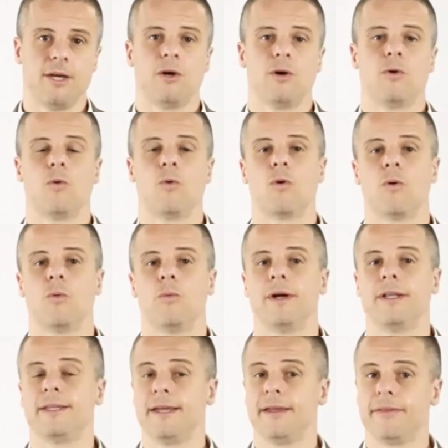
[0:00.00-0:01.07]
or
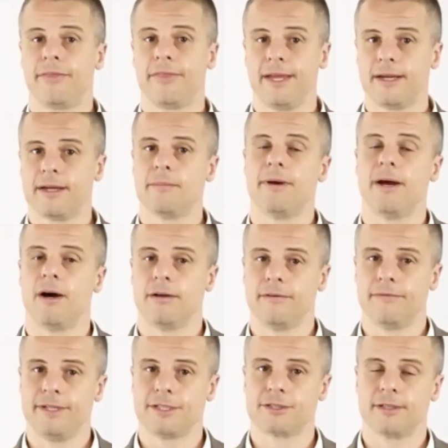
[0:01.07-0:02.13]
what they think about a
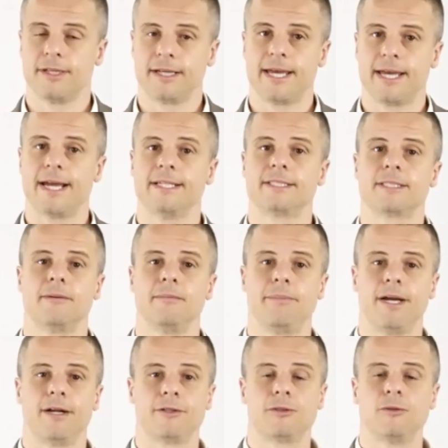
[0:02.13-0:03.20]
feature like that as
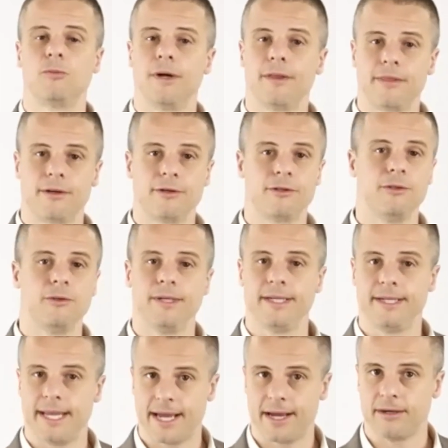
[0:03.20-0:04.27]
compared to what they're
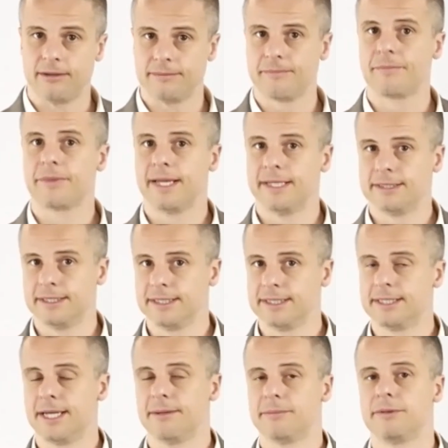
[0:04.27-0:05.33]
doing now, as an
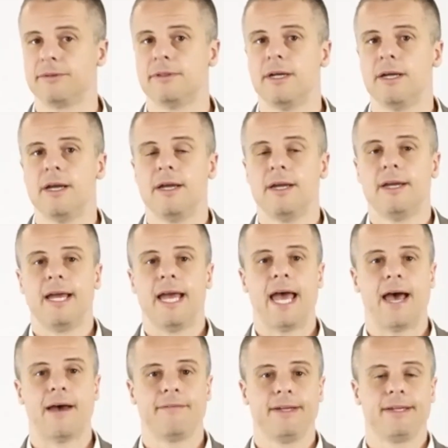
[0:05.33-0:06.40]
example.
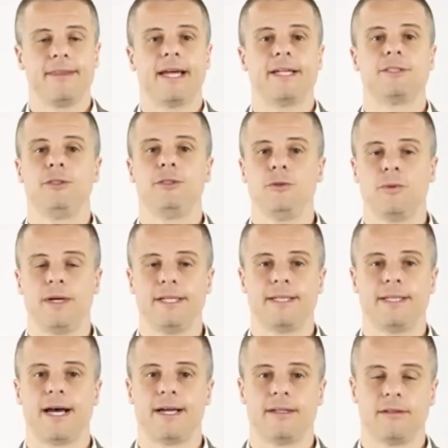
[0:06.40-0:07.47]
Having that two-way
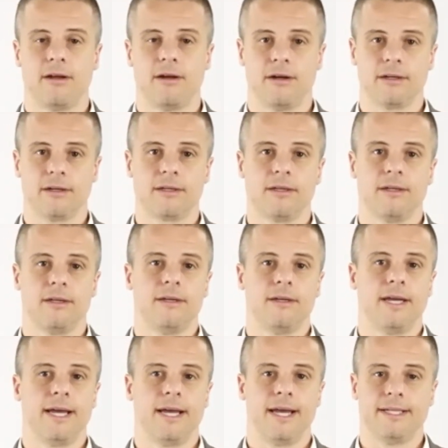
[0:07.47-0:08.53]
dialogue
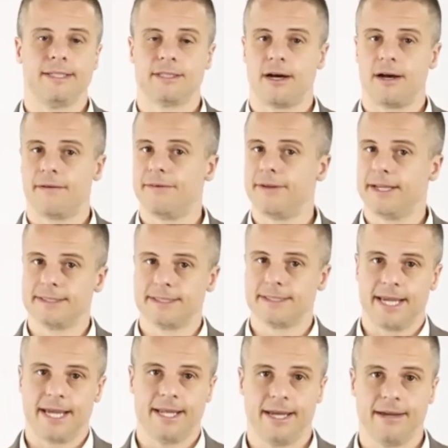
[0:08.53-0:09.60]
as often as,
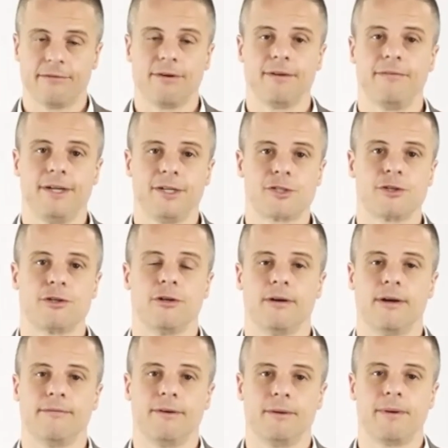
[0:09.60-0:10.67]
again, every feature or
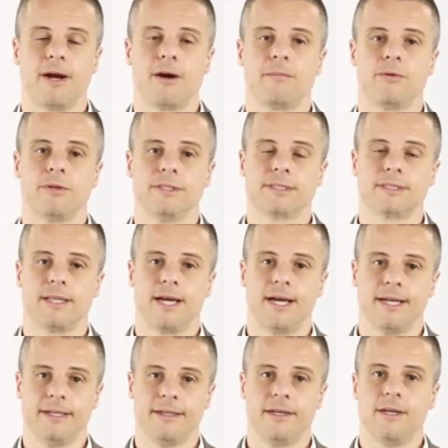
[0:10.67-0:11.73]
every PowerPoint
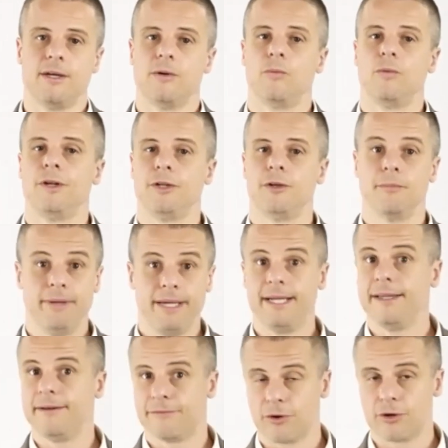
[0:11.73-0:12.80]
slide when you're
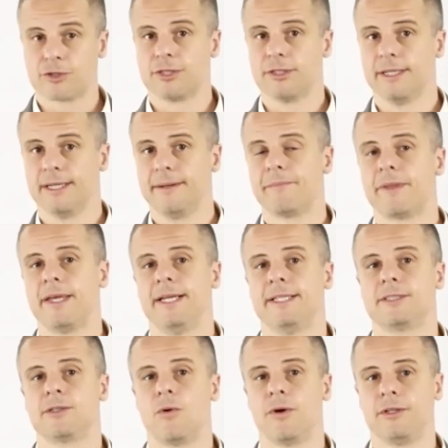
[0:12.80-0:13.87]
meeting virtually
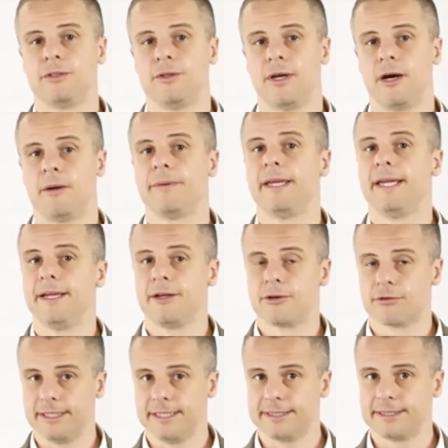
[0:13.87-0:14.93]
is going to help
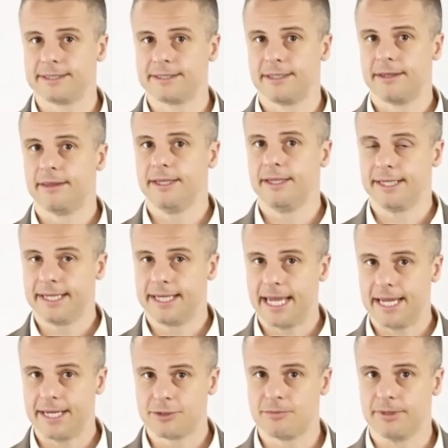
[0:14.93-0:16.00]
increase the
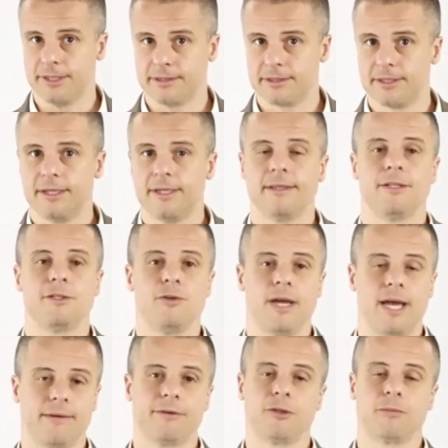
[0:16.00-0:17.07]
engagement that you
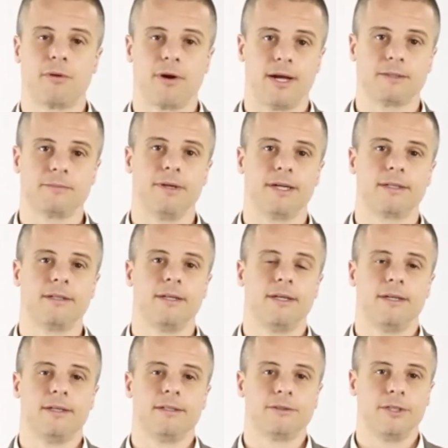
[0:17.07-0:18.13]
have with your prospect.
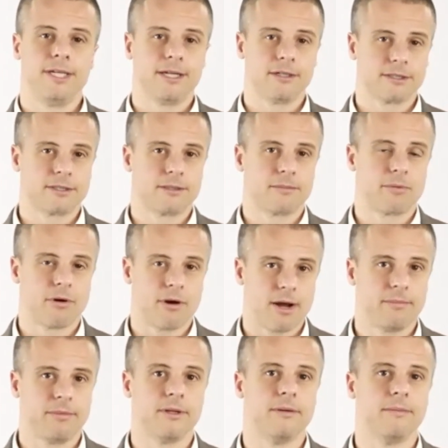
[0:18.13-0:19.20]
So here's the
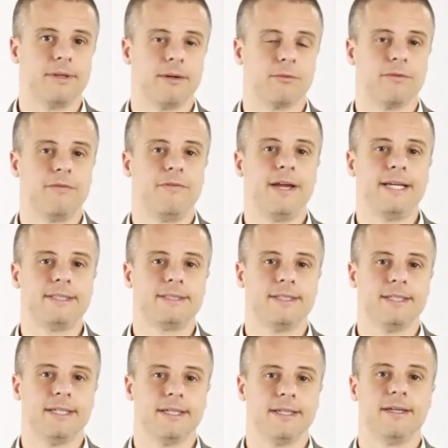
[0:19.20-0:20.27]
problem that we're
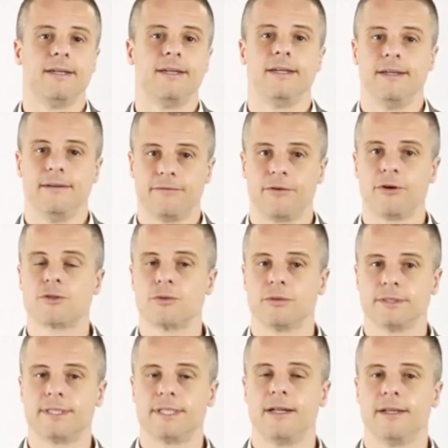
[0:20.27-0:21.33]
facing in virtual
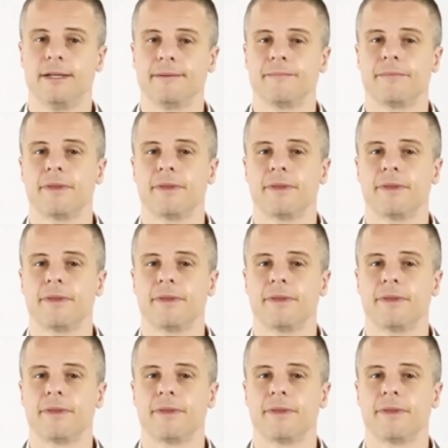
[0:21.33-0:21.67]
selling.